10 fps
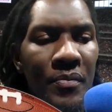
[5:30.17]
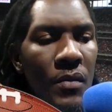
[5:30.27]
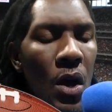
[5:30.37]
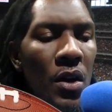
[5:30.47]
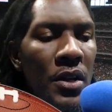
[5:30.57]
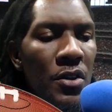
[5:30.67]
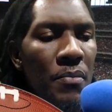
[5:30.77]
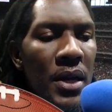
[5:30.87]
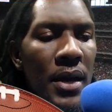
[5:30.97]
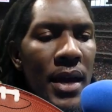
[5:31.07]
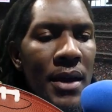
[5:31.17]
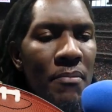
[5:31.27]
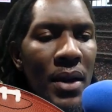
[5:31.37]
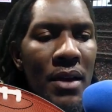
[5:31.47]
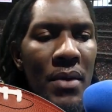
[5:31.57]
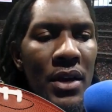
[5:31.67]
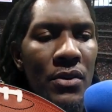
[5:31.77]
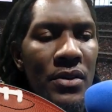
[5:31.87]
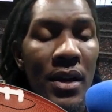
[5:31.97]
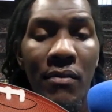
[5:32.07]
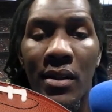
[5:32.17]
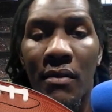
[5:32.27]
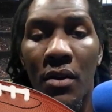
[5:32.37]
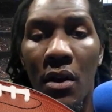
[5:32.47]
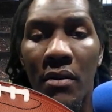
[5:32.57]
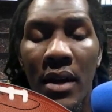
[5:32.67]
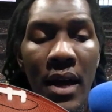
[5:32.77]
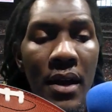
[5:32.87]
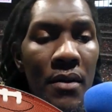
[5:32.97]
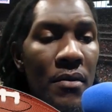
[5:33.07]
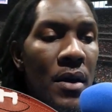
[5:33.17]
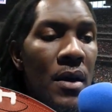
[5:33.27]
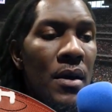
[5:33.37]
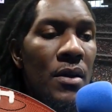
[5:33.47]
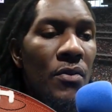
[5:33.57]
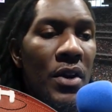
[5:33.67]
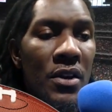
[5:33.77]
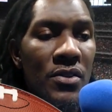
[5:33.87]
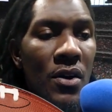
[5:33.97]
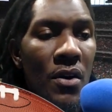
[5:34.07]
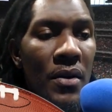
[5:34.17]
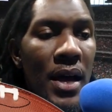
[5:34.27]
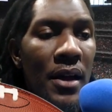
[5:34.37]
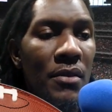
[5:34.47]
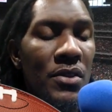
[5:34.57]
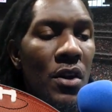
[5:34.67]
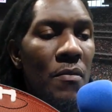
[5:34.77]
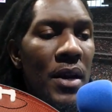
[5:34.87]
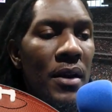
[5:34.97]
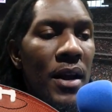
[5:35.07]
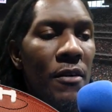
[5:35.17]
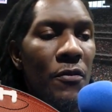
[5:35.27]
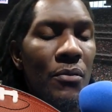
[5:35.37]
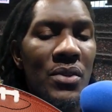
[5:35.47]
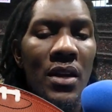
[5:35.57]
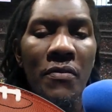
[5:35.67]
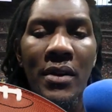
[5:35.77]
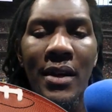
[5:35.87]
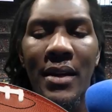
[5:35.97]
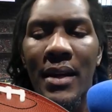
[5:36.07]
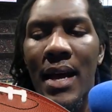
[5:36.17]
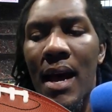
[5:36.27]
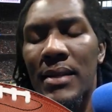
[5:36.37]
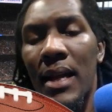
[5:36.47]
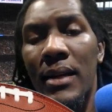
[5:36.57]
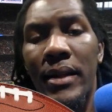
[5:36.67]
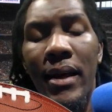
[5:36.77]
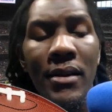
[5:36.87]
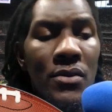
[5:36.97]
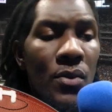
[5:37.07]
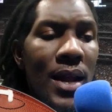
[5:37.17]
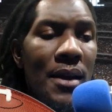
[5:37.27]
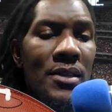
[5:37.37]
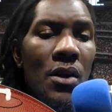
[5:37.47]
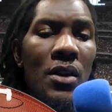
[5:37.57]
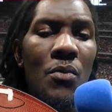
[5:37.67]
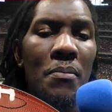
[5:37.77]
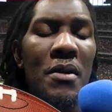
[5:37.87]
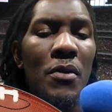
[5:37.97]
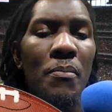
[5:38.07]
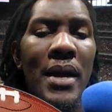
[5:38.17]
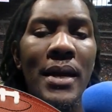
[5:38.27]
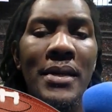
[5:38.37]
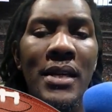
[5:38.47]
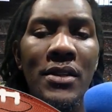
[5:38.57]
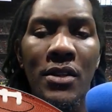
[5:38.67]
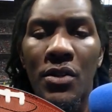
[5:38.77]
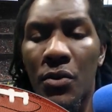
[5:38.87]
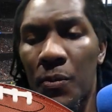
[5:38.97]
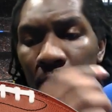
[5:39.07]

all the other big name playmakers and everything have gone down. Reader's gone down. He was starting to make a name for himself, and and, and guys like that. So Clowney's the only one people are paying attention to.